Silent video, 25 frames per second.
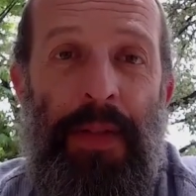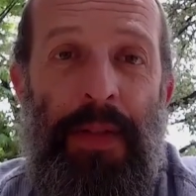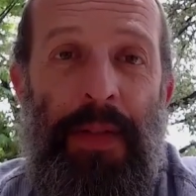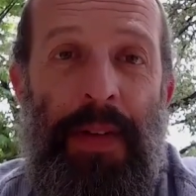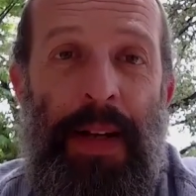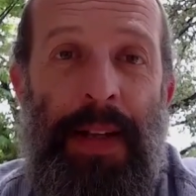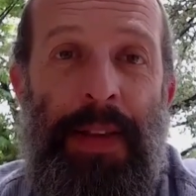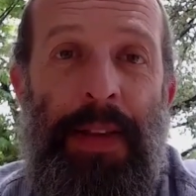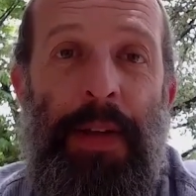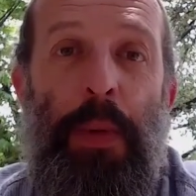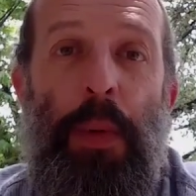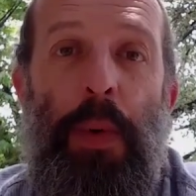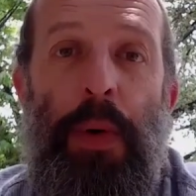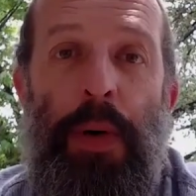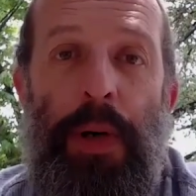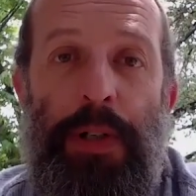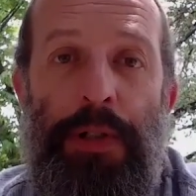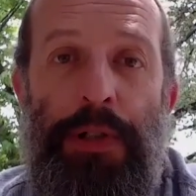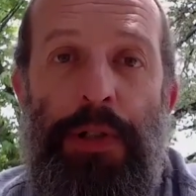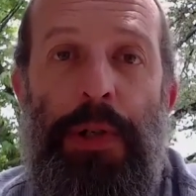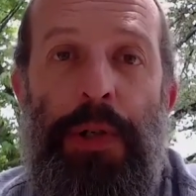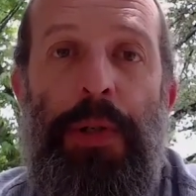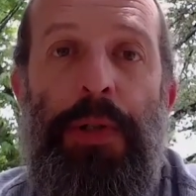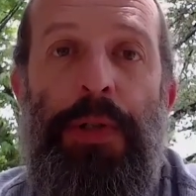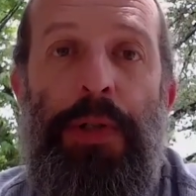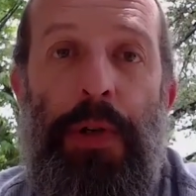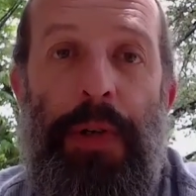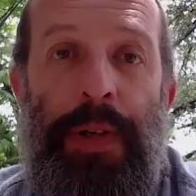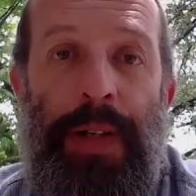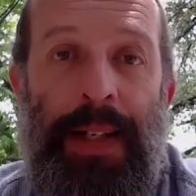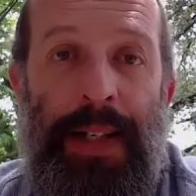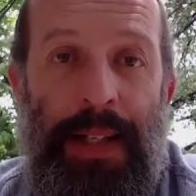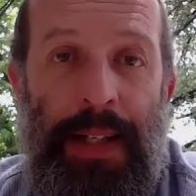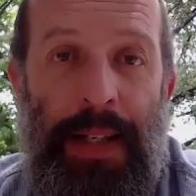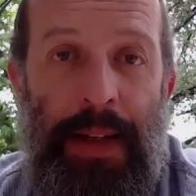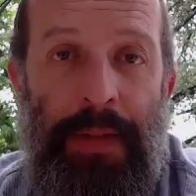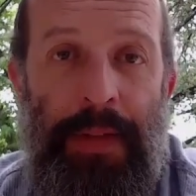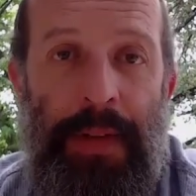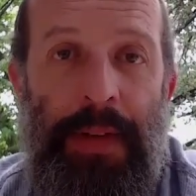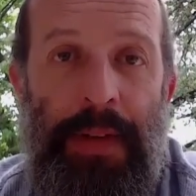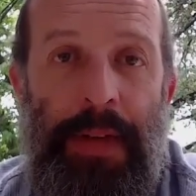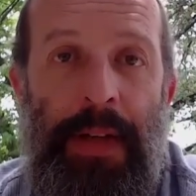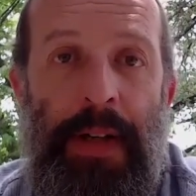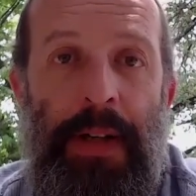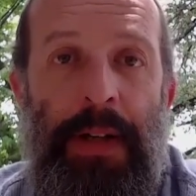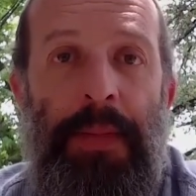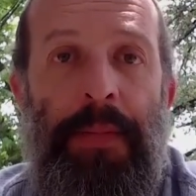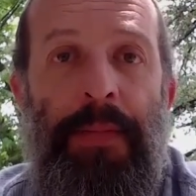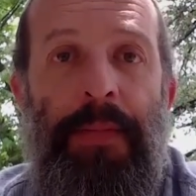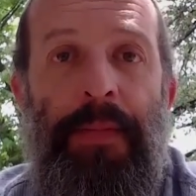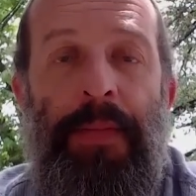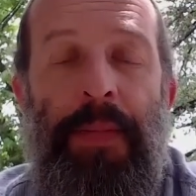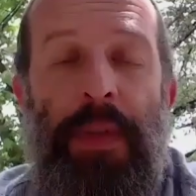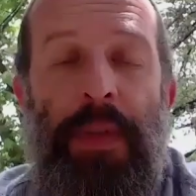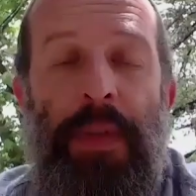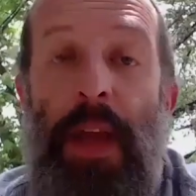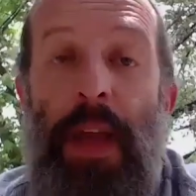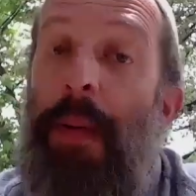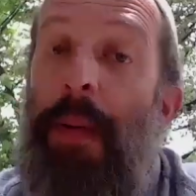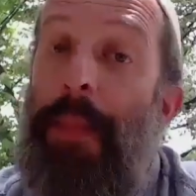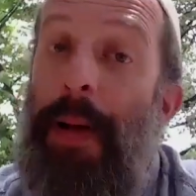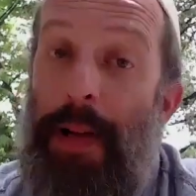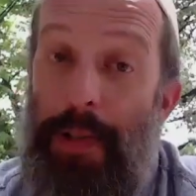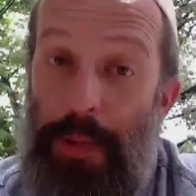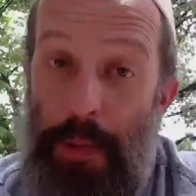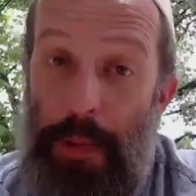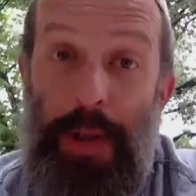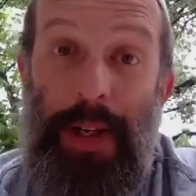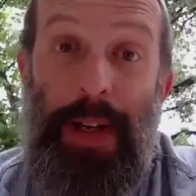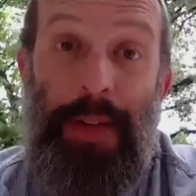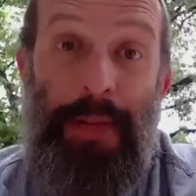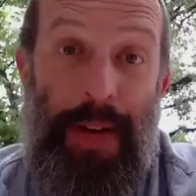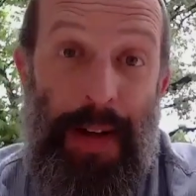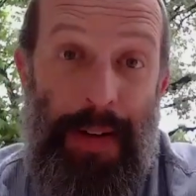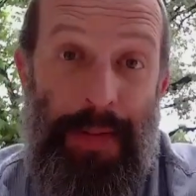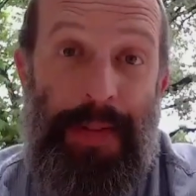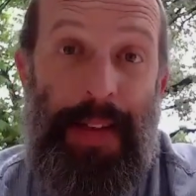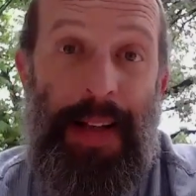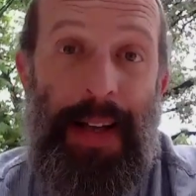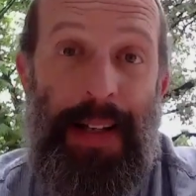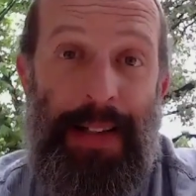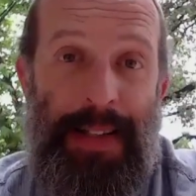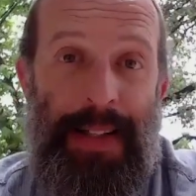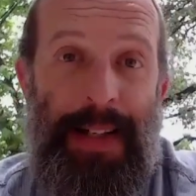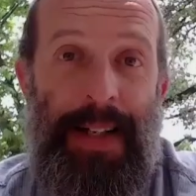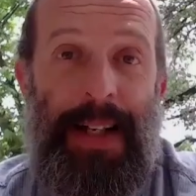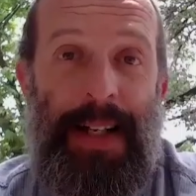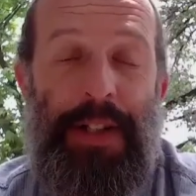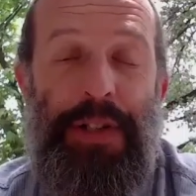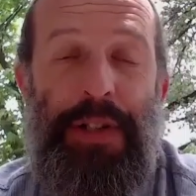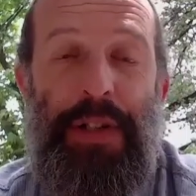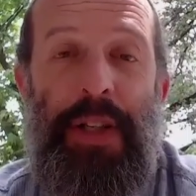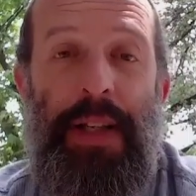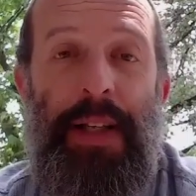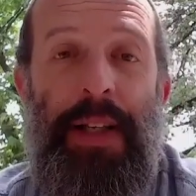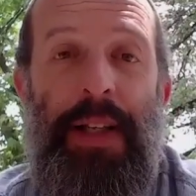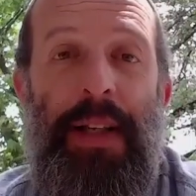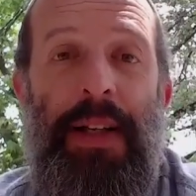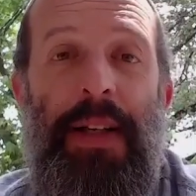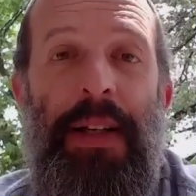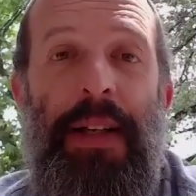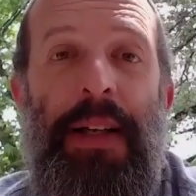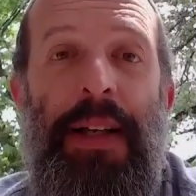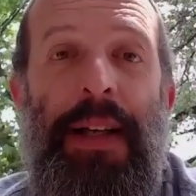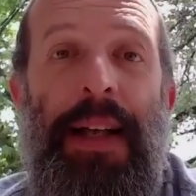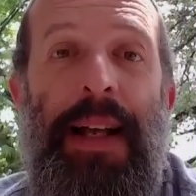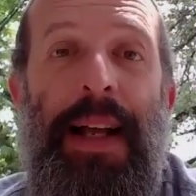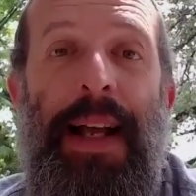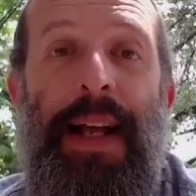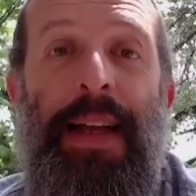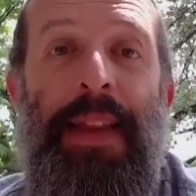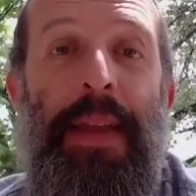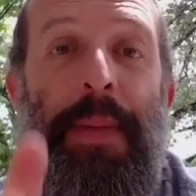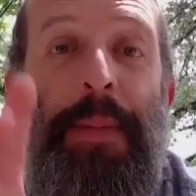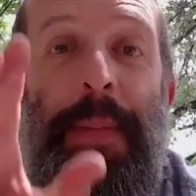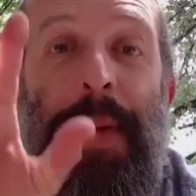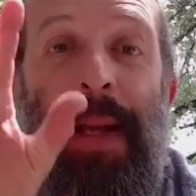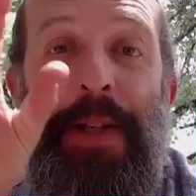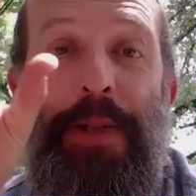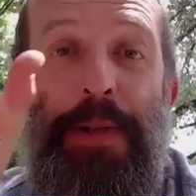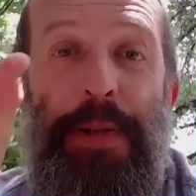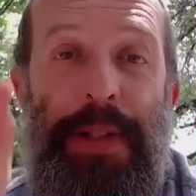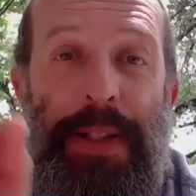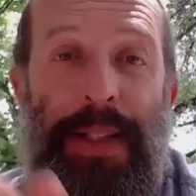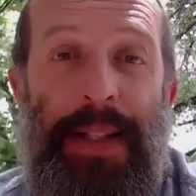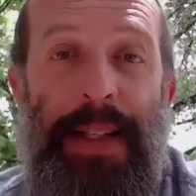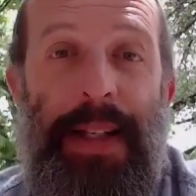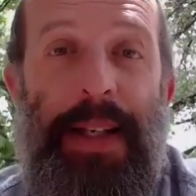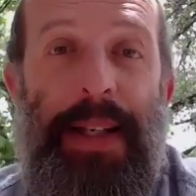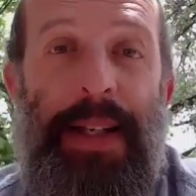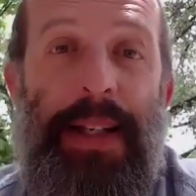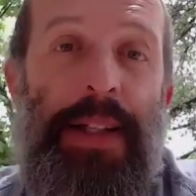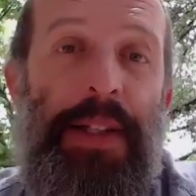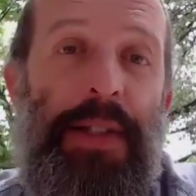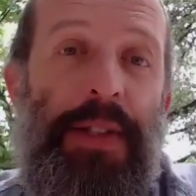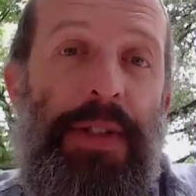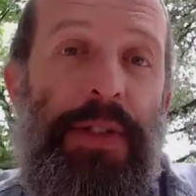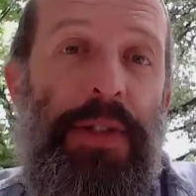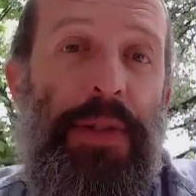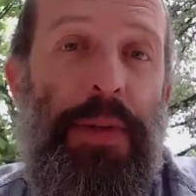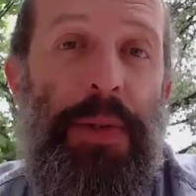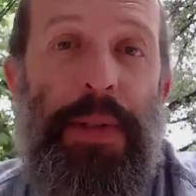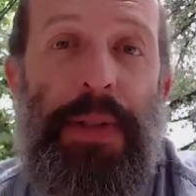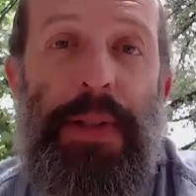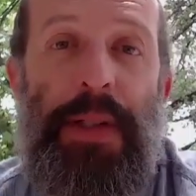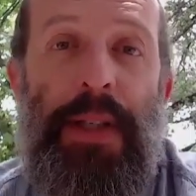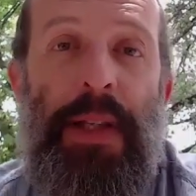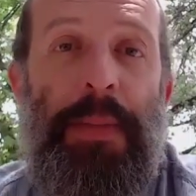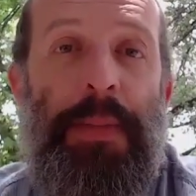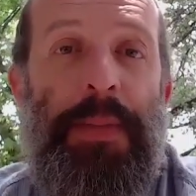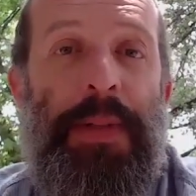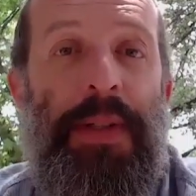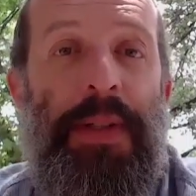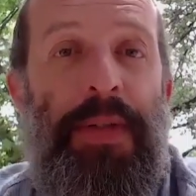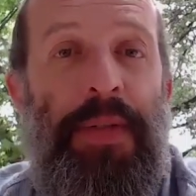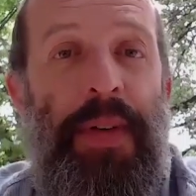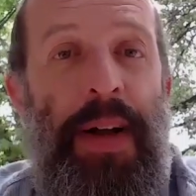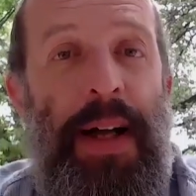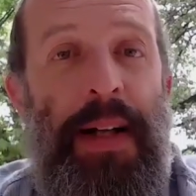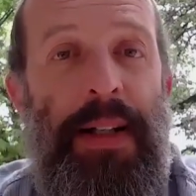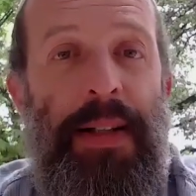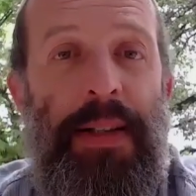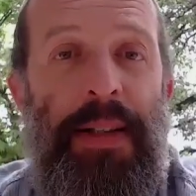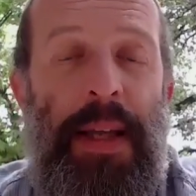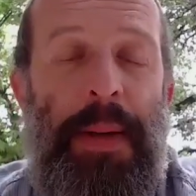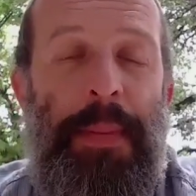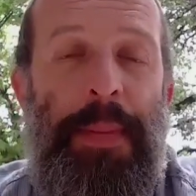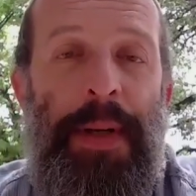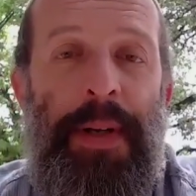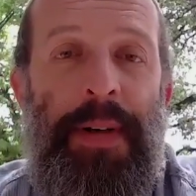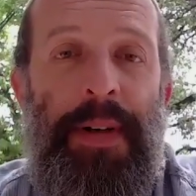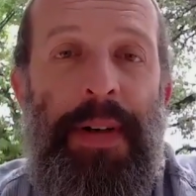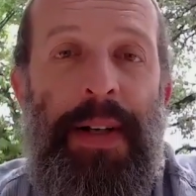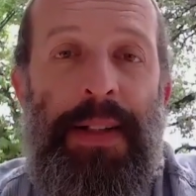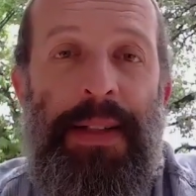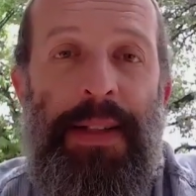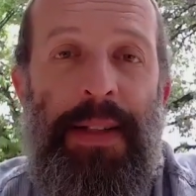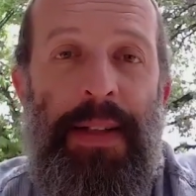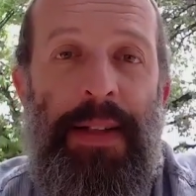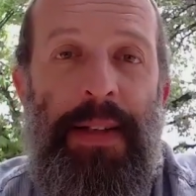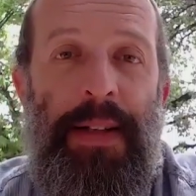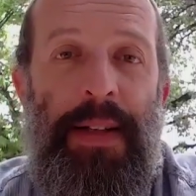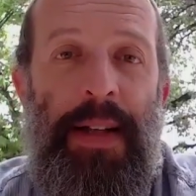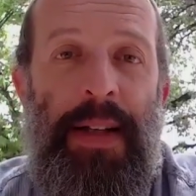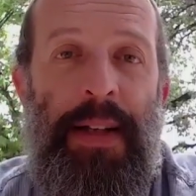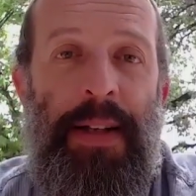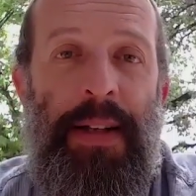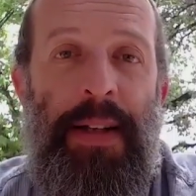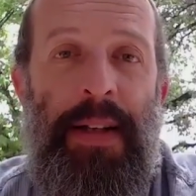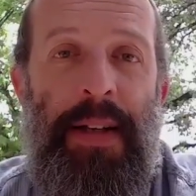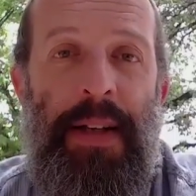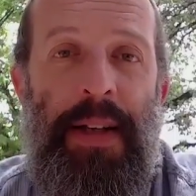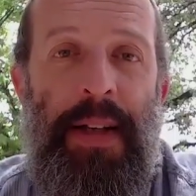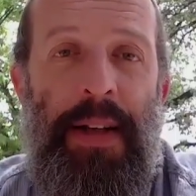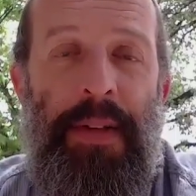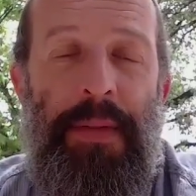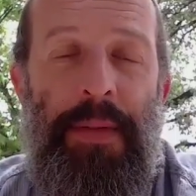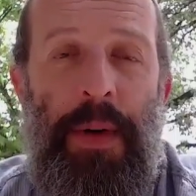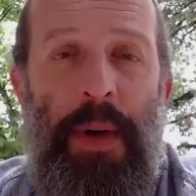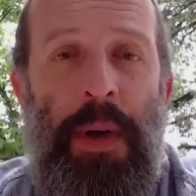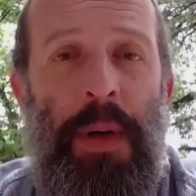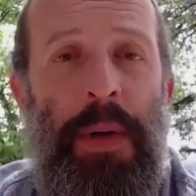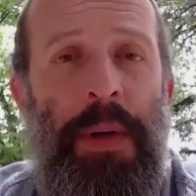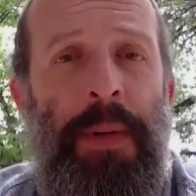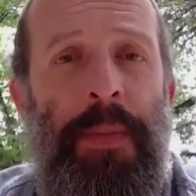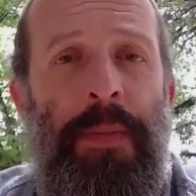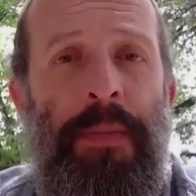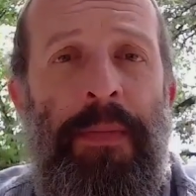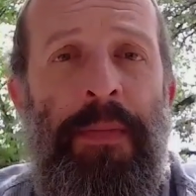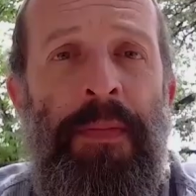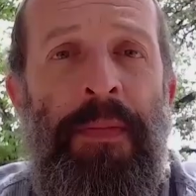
Right? There were Jews already living there, about 25,000 actually, in the major cities, Jerusalem, Tzfat, Tiberias, and Hebron.